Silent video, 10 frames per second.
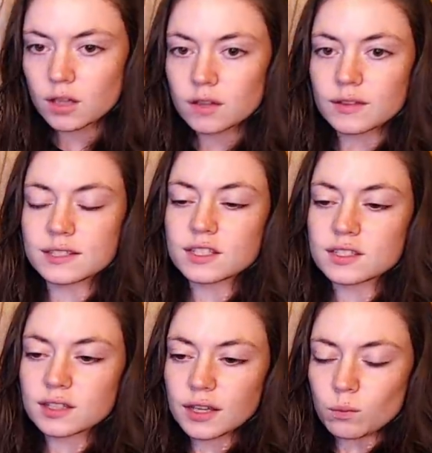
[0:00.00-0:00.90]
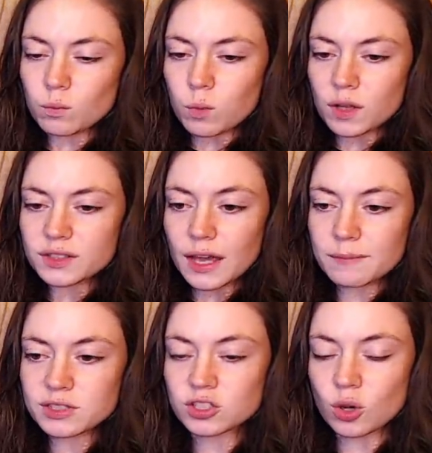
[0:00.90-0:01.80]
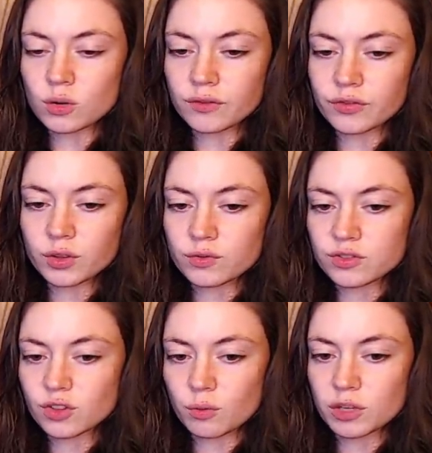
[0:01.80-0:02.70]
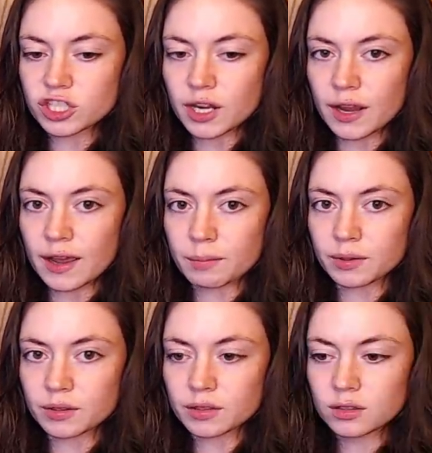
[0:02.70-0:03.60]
This is like, what the? I'm so confused. So much shit happened.